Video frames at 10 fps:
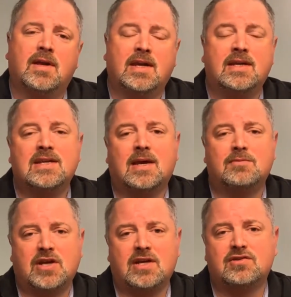
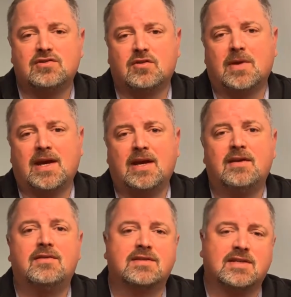Anytime changes are
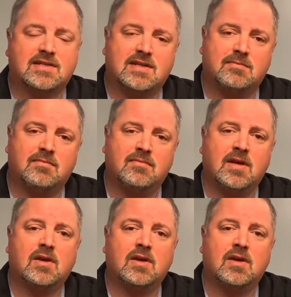made, the system